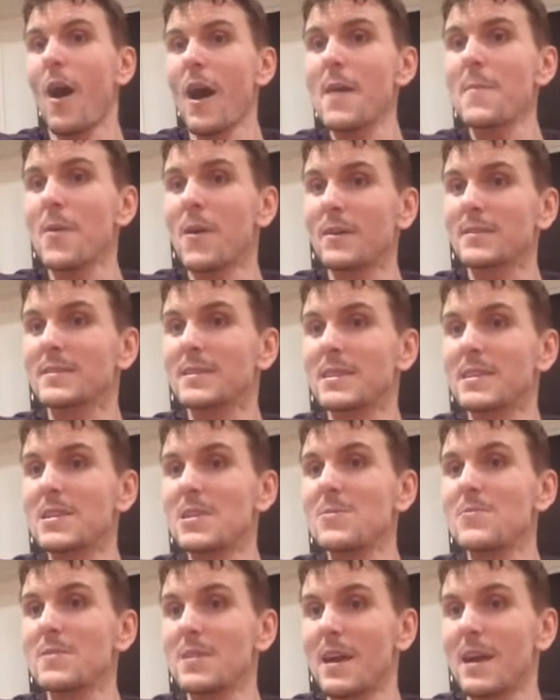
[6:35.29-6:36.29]
I'm asking
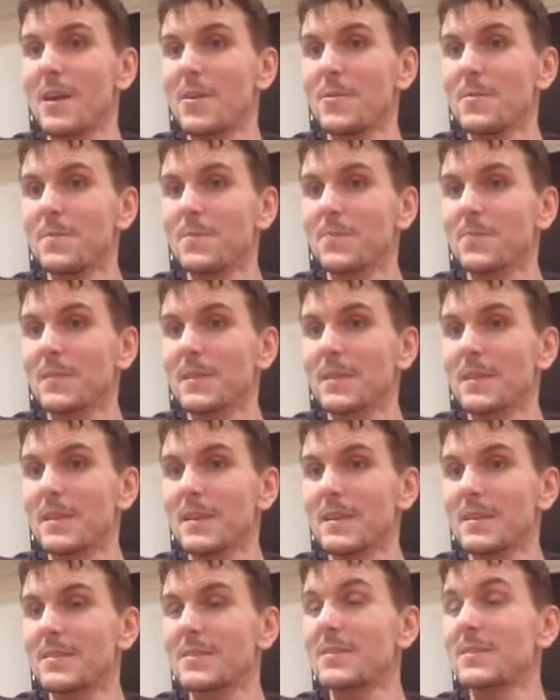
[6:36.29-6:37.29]
you now
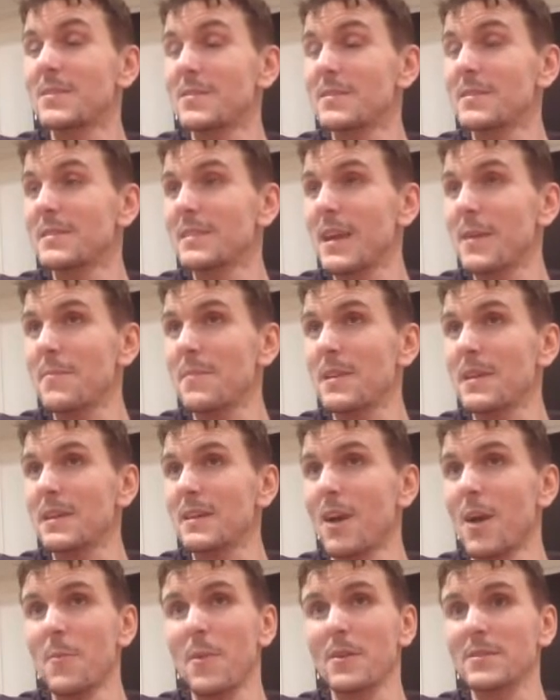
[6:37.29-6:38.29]
to do the same
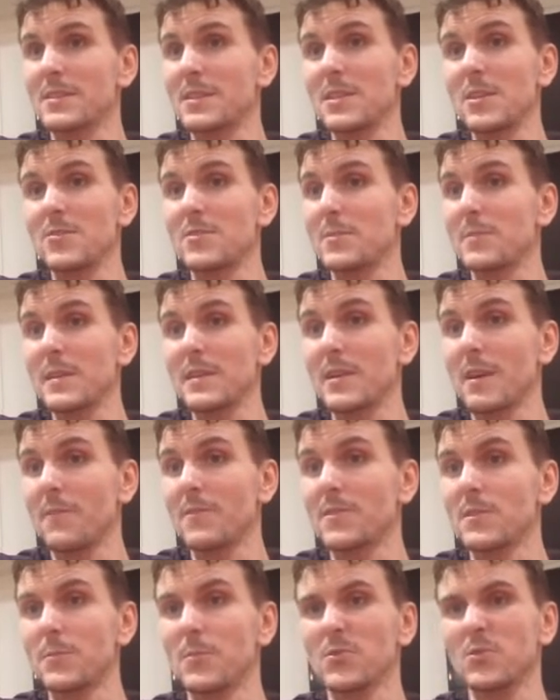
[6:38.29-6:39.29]
thing. I'm asking you to be
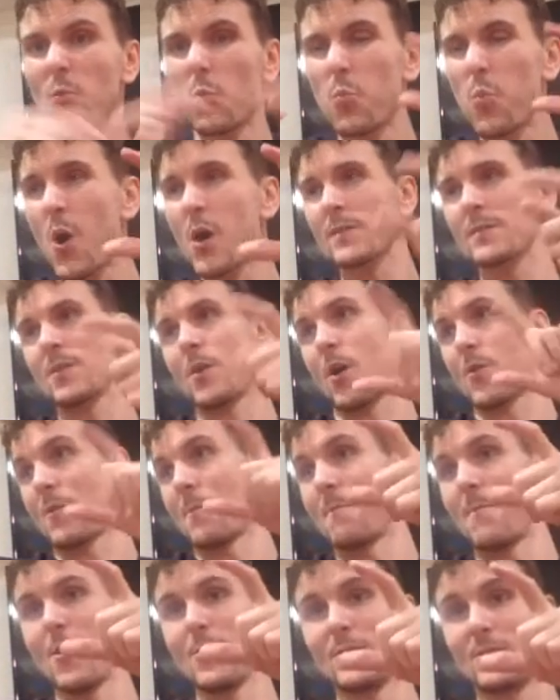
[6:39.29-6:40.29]
comfortable. So what are the
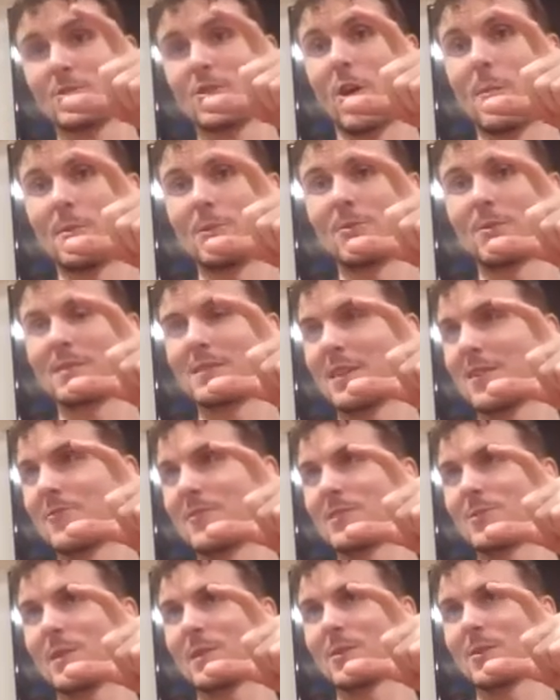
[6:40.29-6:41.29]
most common
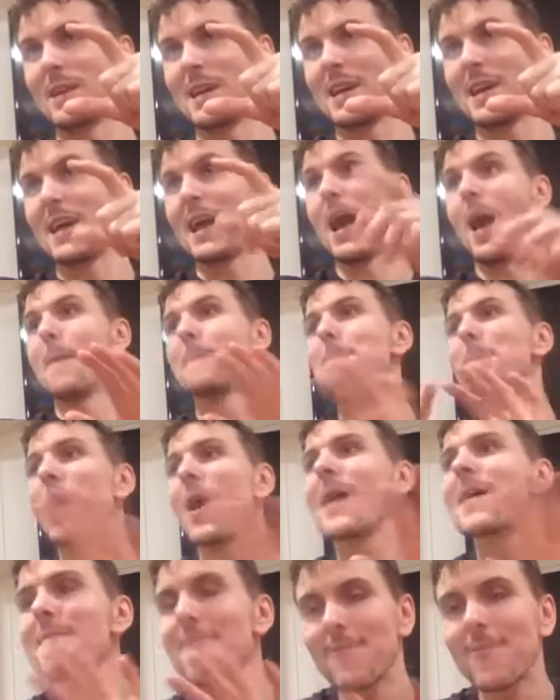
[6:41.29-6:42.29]
auxiliaries we're going to hear?
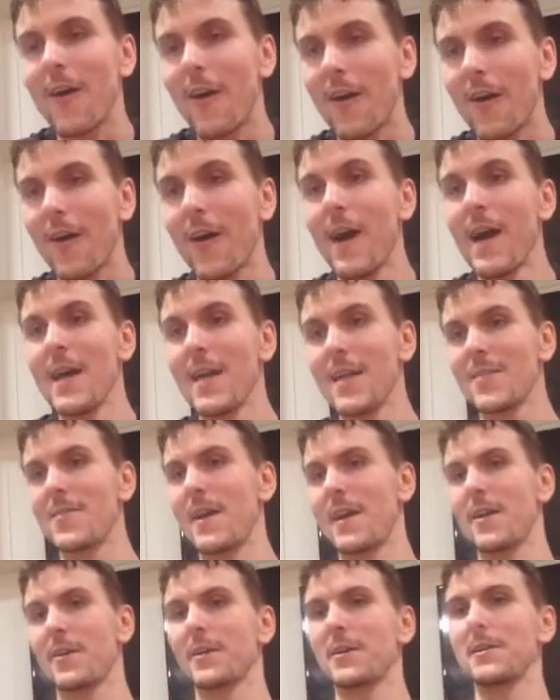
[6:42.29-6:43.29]
By far,
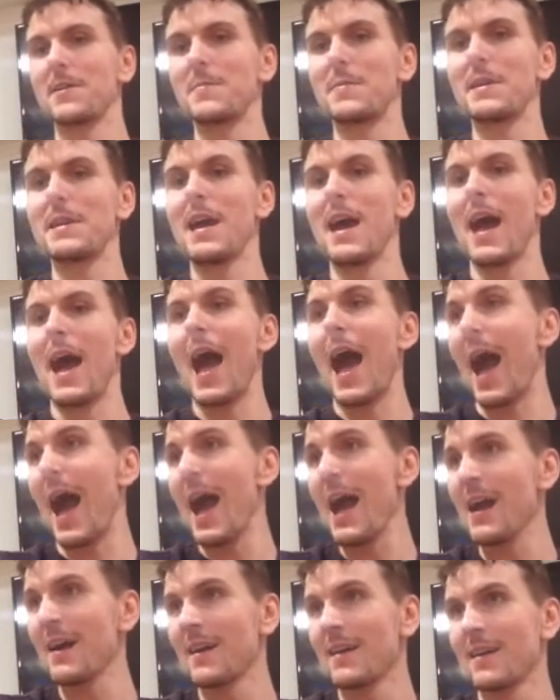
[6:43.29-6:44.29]
they are going to be
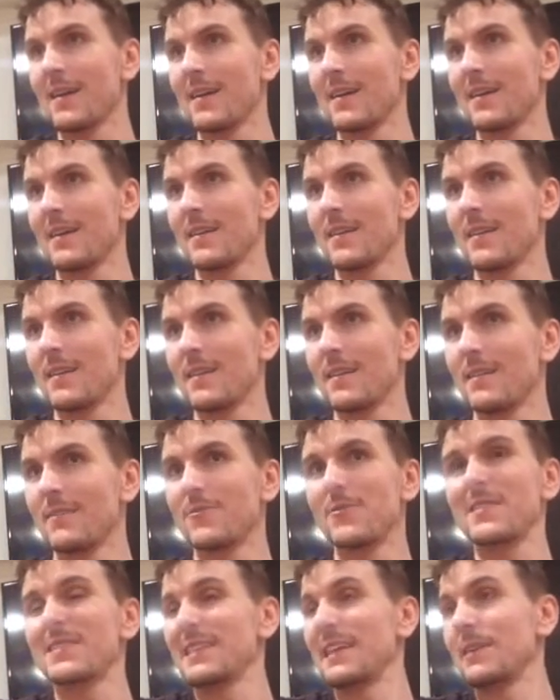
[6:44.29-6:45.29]
a
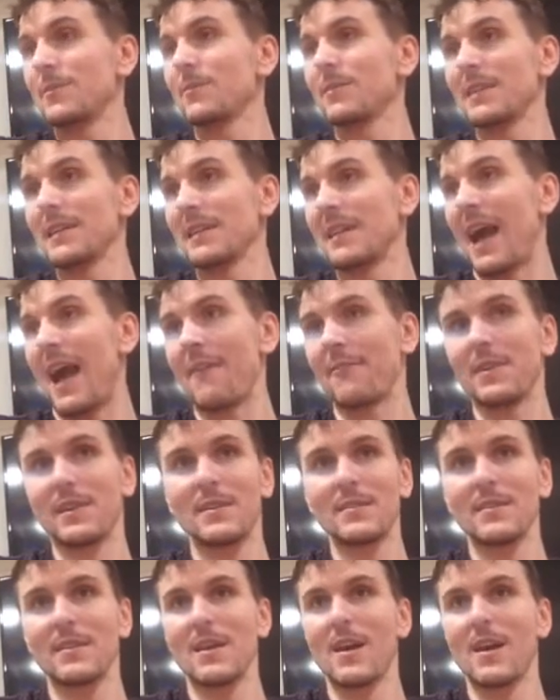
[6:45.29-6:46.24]
for a single thing having,